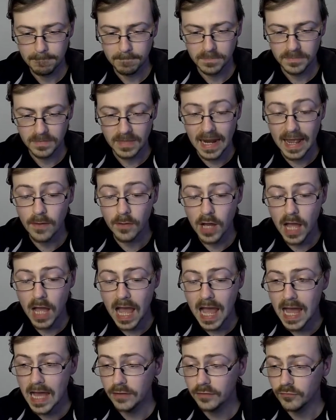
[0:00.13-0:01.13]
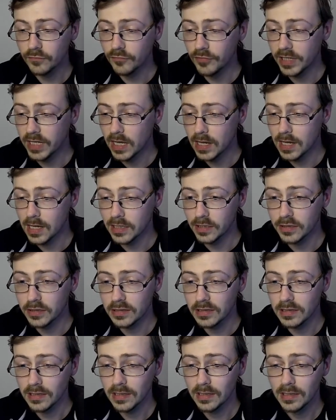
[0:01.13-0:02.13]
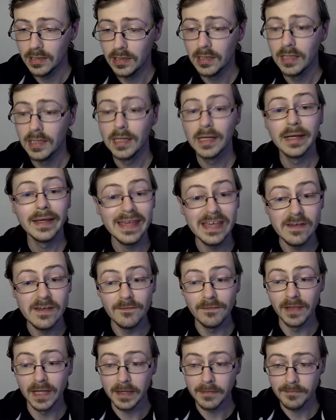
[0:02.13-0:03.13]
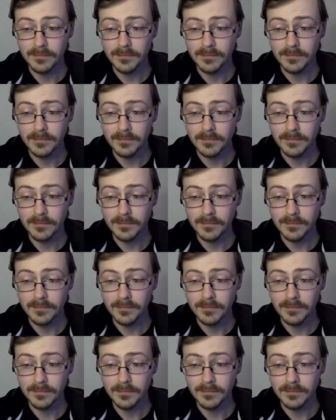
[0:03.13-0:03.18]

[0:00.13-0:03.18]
Now, as regards Keith Lee,